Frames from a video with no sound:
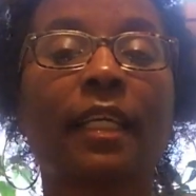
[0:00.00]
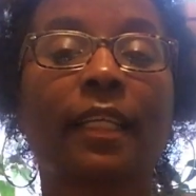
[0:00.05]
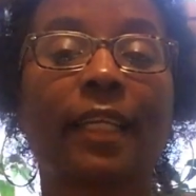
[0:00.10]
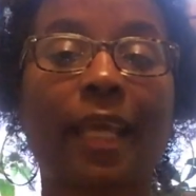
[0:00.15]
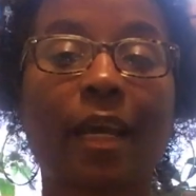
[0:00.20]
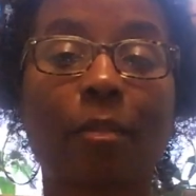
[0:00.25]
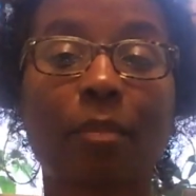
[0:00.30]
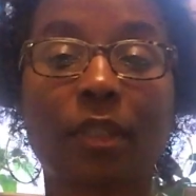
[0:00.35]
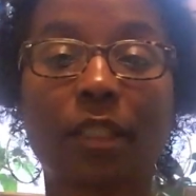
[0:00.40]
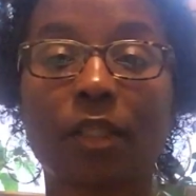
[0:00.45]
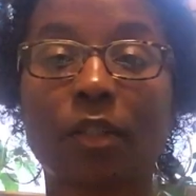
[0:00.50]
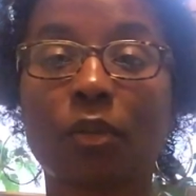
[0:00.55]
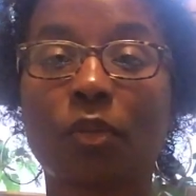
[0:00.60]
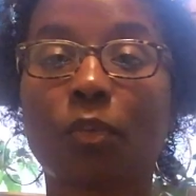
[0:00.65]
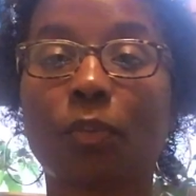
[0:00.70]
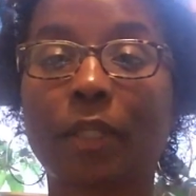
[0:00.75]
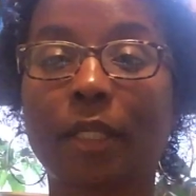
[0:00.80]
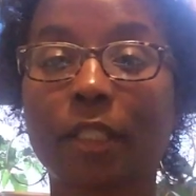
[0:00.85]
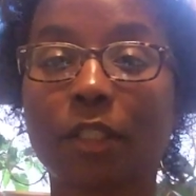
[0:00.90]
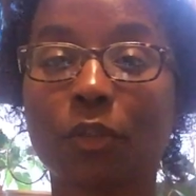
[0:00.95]
down below
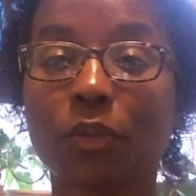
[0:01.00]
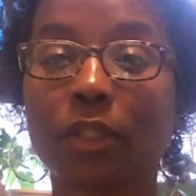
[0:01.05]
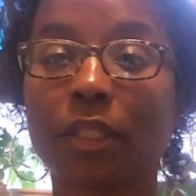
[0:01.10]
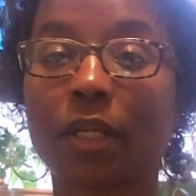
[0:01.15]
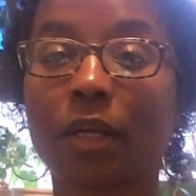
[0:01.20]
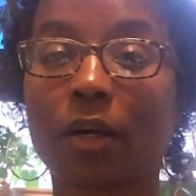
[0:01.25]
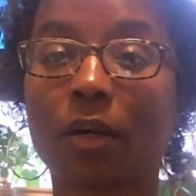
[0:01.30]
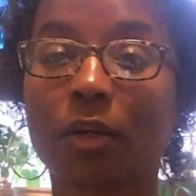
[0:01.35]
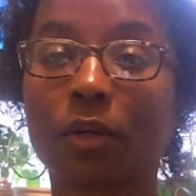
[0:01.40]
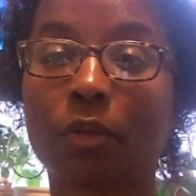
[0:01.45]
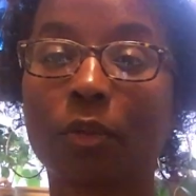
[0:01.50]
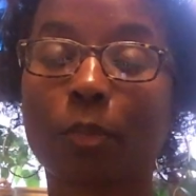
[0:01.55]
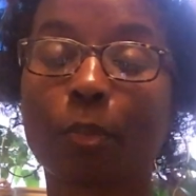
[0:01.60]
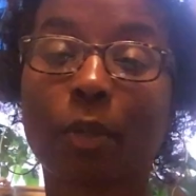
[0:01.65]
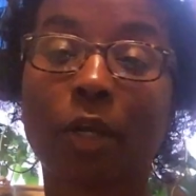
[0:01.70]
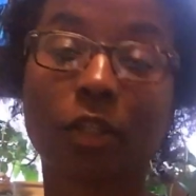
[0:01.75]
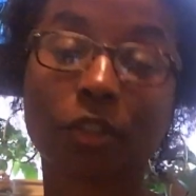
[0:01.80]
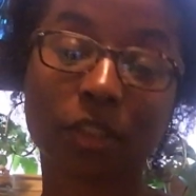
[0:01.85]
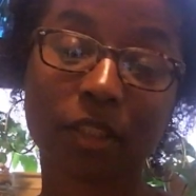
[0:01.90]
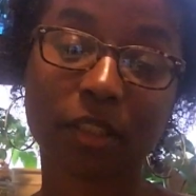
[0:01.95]
where you can all
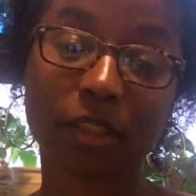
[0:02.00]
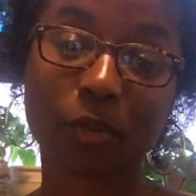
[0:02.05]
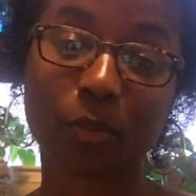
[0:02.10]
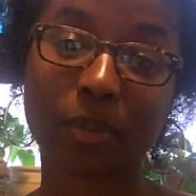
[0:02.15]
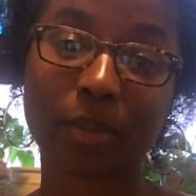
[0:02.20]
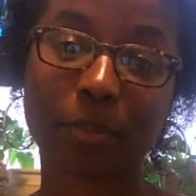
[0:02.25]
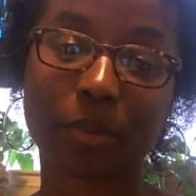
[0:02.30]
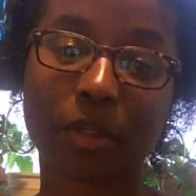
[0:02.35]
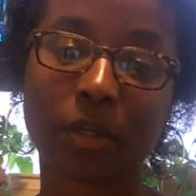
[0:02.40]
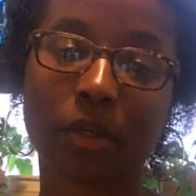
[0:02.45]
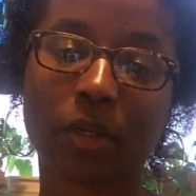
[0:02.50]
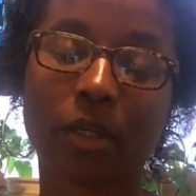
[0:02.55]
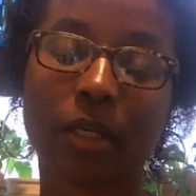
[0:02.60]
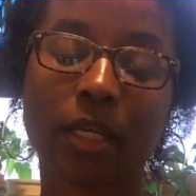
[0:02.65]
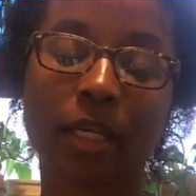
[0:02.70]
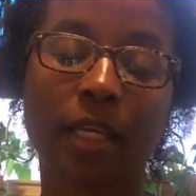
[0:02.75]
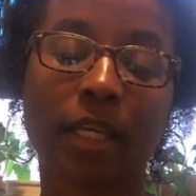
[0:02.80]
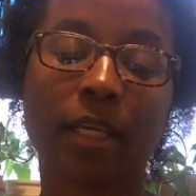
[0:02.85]
purchase the webinar.